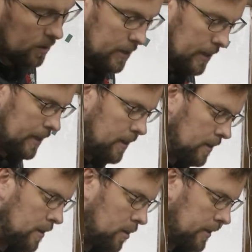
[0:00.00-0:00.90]
You can hear
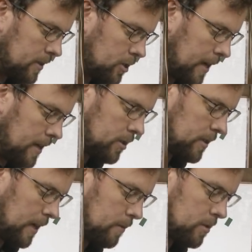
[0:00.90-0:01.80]
the noise change.
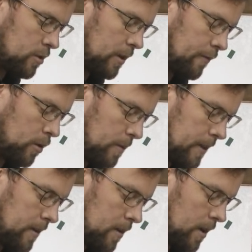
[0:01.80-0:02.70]
That was the drift
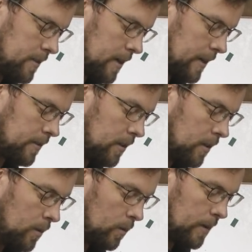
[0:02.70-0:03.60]
coming in contact
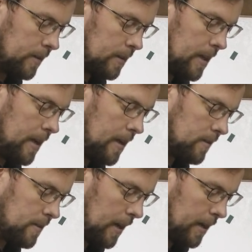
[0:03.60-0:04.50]
with the
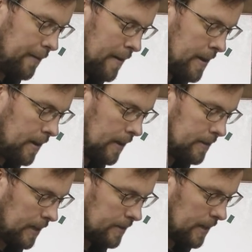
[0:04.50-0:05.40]
setting ring,
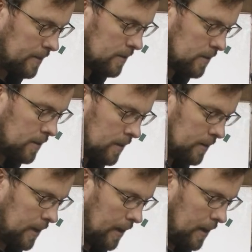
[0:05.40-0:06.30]
and that tells us
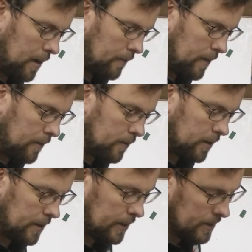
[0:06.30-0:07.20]
that our valve
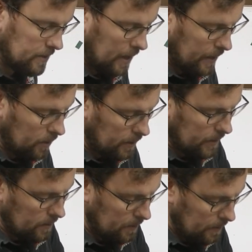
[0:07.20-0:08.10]
guide is at
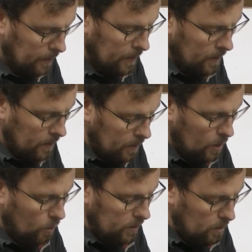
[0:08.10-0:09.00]
height.
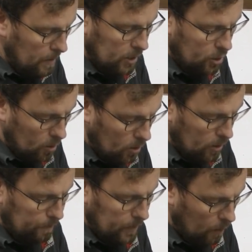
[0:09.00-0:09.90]
You want to make sure
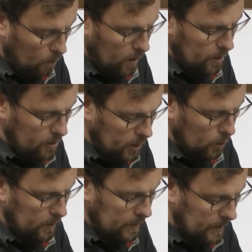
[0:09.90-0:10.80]
that while you're
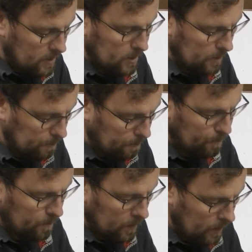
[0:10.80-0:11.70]
doing this,
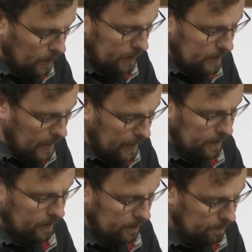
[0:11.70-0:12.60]
that